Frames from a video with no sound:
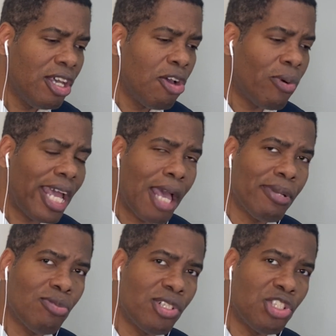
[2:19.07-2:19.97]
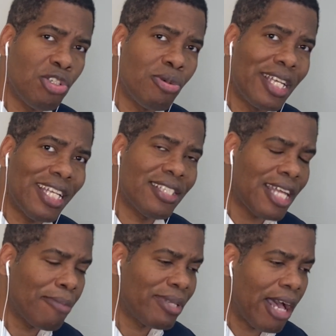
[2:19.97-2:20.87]
what happens once you get
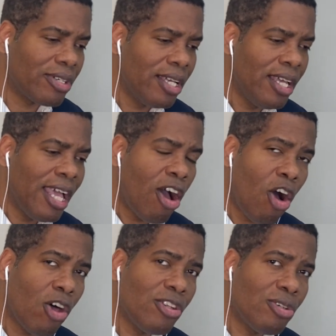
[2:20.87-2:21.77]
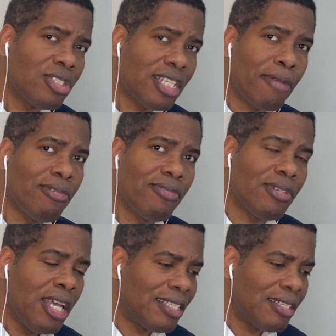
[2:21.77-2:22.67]
stopped out, all of those type of
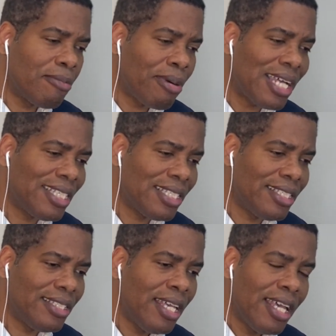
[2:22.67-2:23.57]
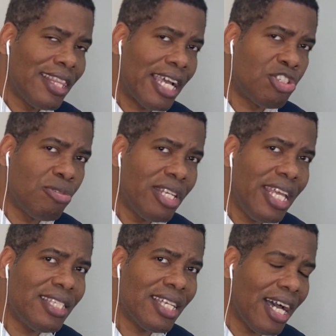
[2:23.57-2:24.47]
processes that you
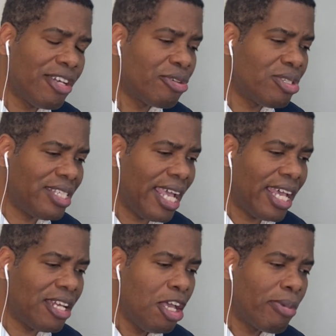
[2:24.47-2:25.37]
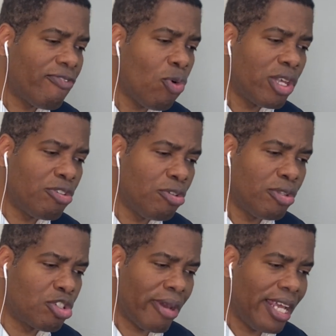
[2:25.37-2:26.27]
need to understand before you do the
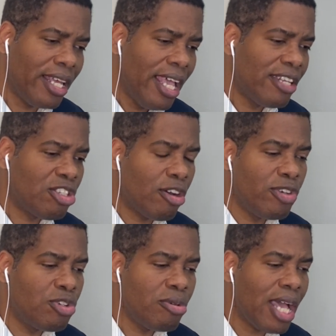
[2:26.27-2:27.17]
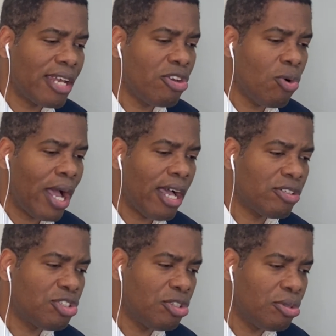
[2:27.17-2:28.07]
trade. And so if you do not know how
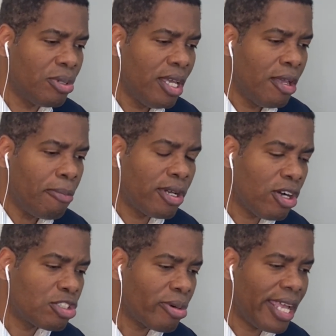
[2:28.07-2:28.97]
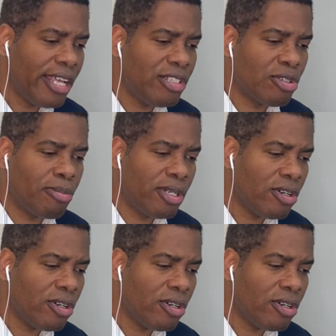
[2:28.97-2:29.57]
to put on trades or put on a